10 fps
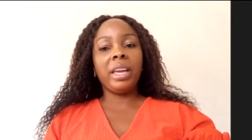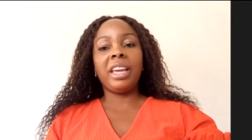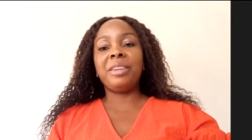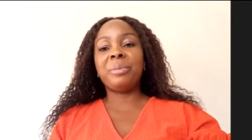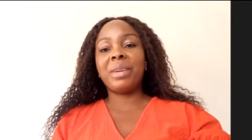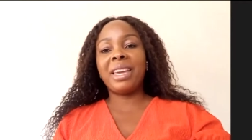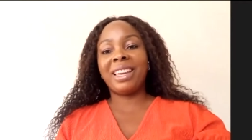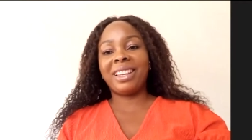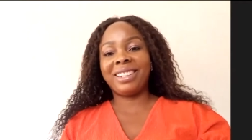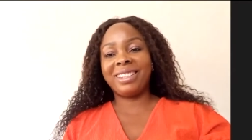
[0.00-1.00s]

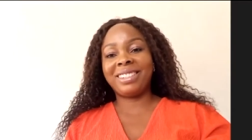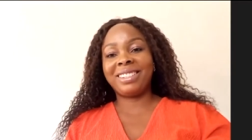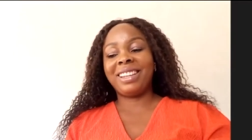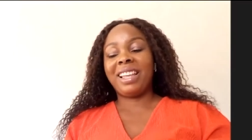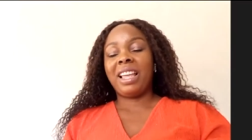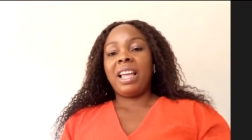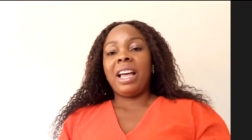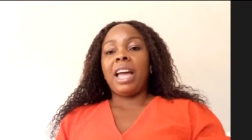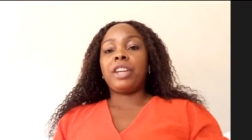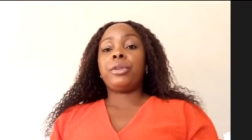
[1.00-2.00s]
Amen.
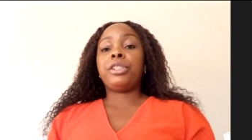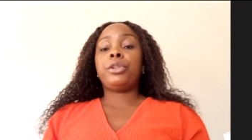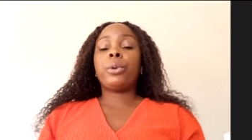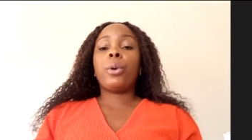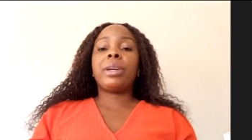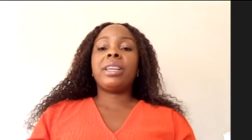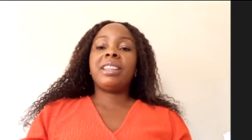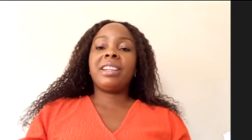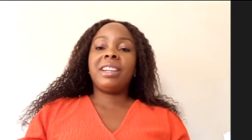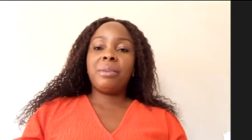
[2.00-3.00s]
I greet you all
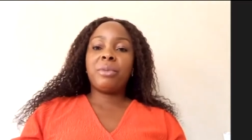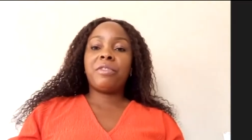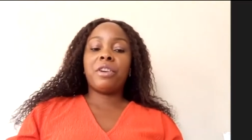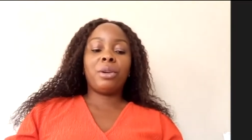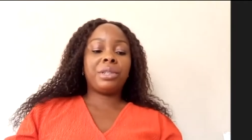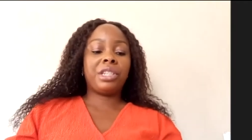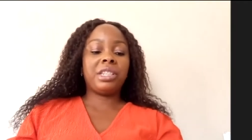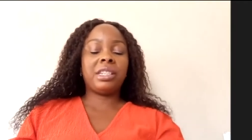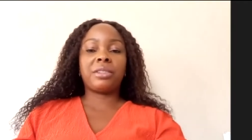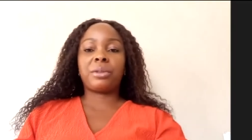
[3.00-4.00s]
in the name of our Lord
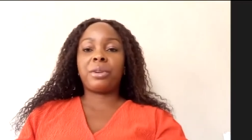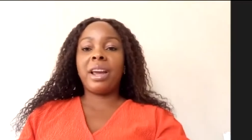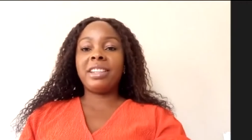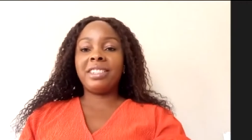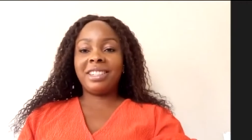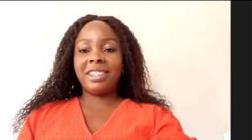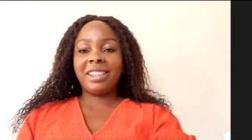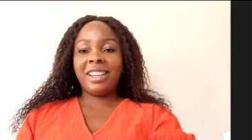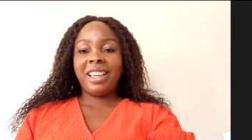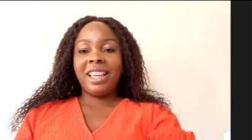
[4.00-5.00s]
Jesus Christ,
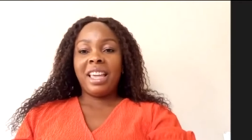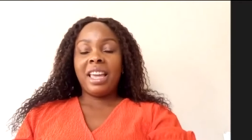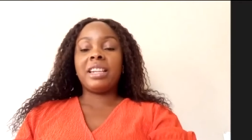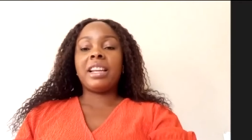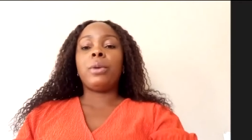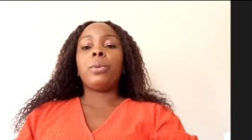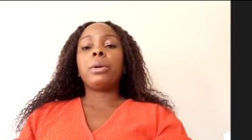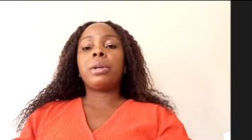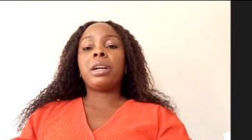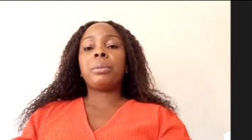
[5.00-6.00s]
and I
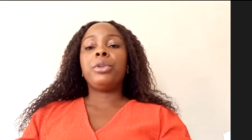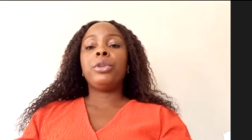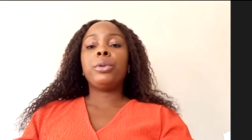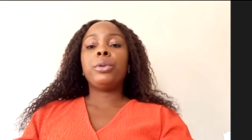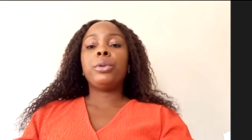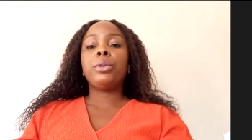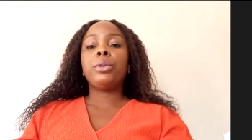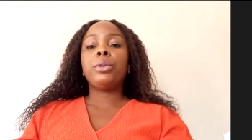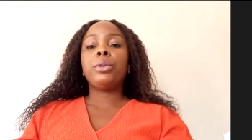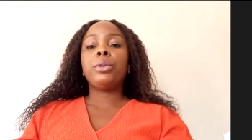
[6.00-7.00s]
welcome you
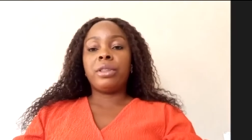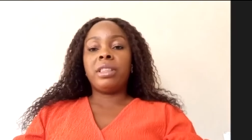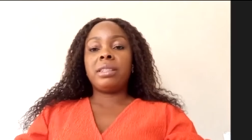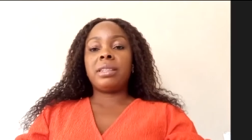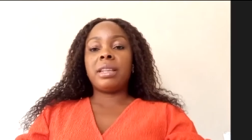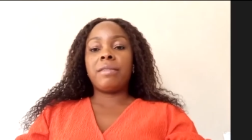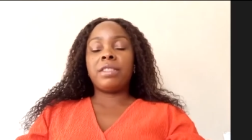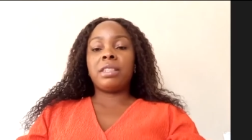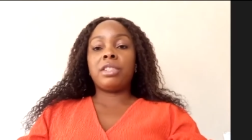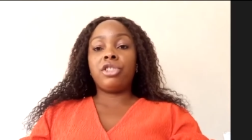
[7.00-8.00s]
to this
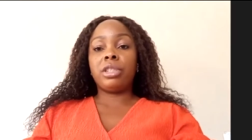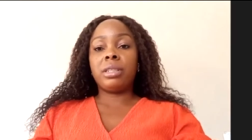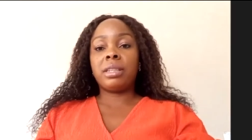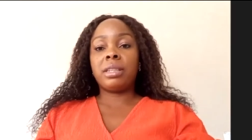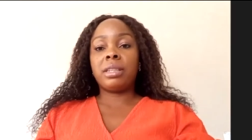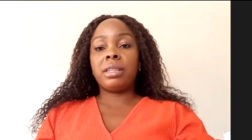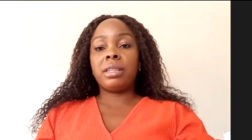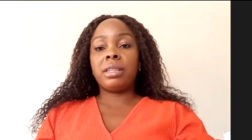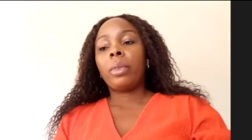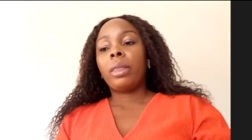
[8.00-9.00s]
service in Jesus' name.
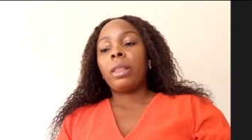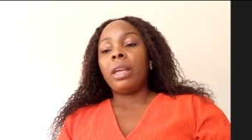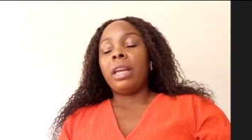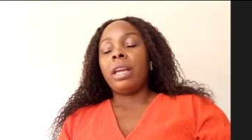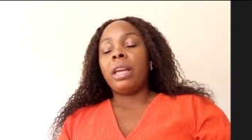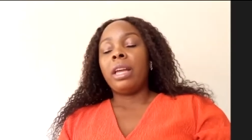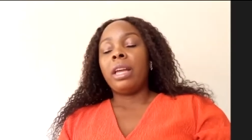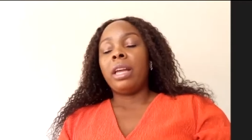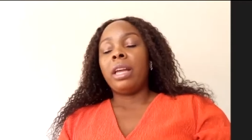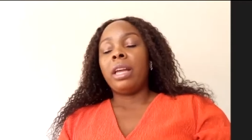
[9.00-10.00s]
And
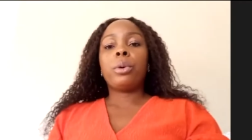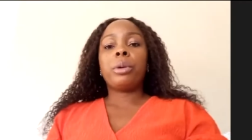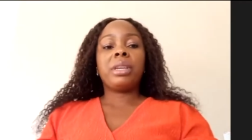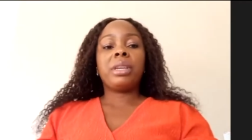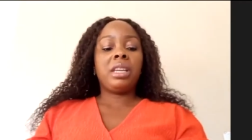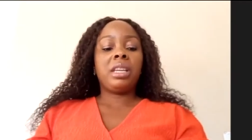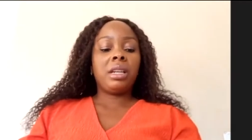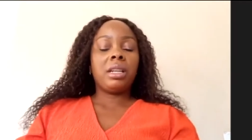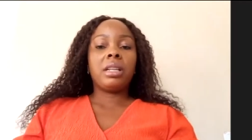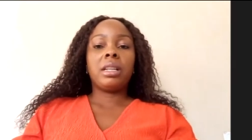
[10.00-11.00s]
before we
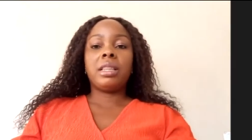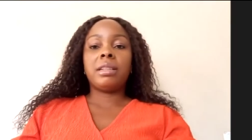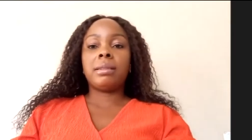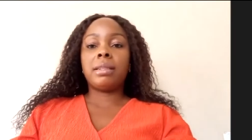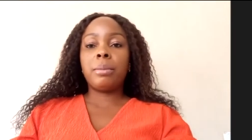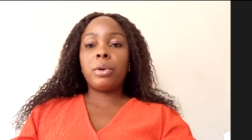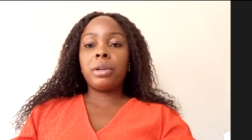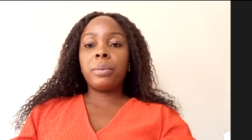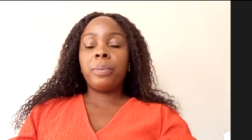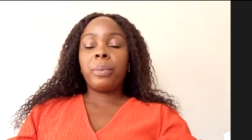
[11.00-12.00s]
begin, the
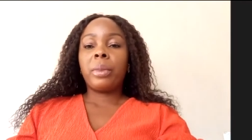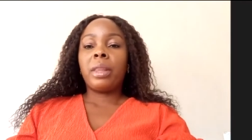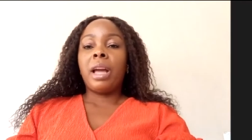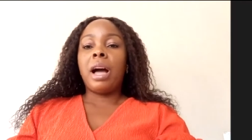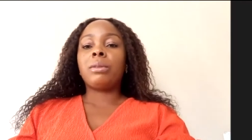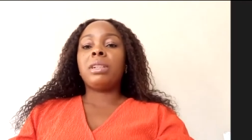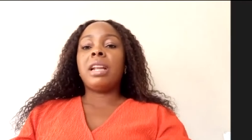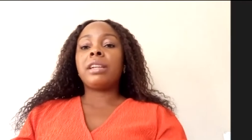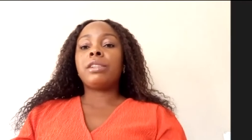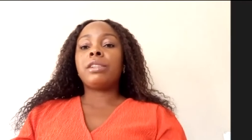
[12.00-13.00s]
sermon, I would
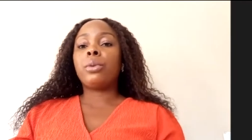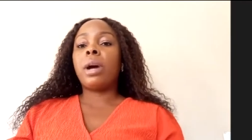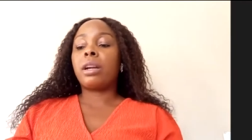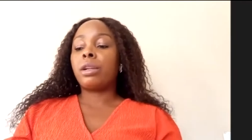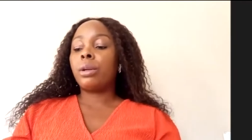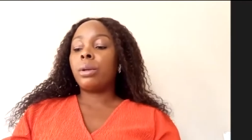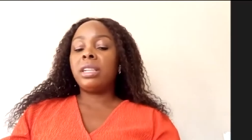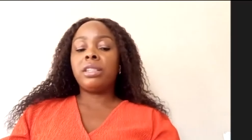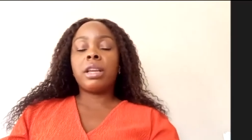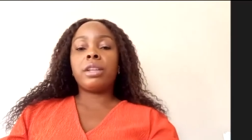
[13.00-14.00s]
like to
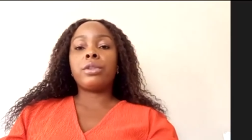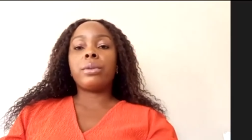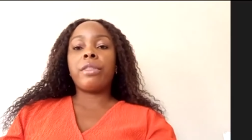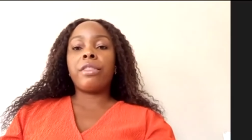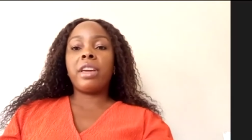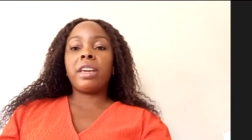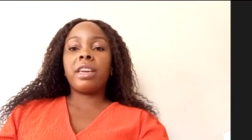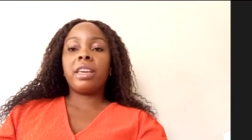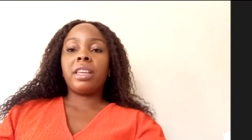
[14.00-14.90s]
acknowledge and to thank